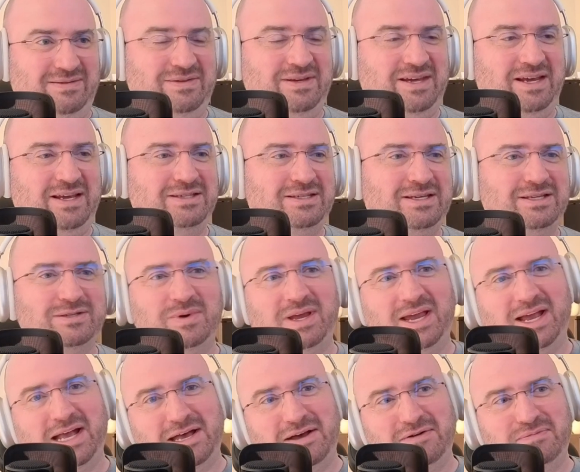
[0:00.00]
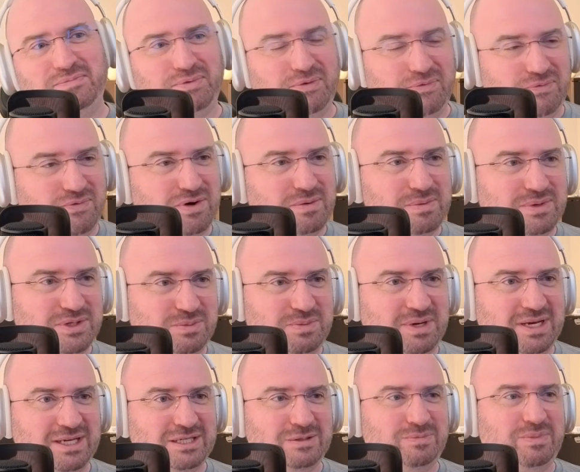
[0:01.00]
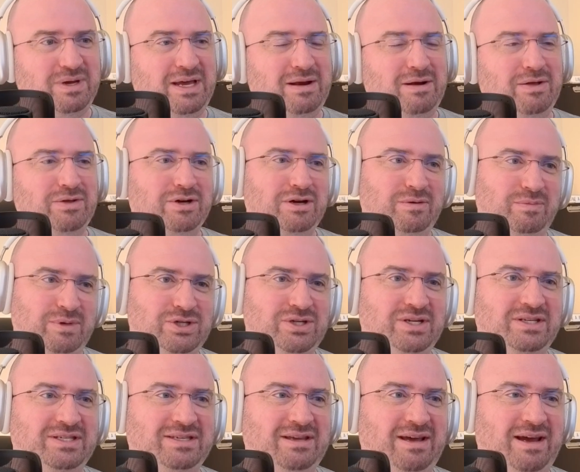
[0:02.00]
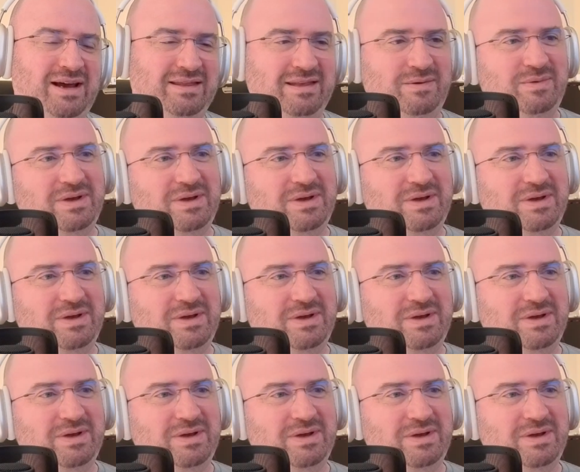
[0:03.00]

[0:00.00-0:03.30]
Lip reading: of things because we have performance-based spend on the commission side,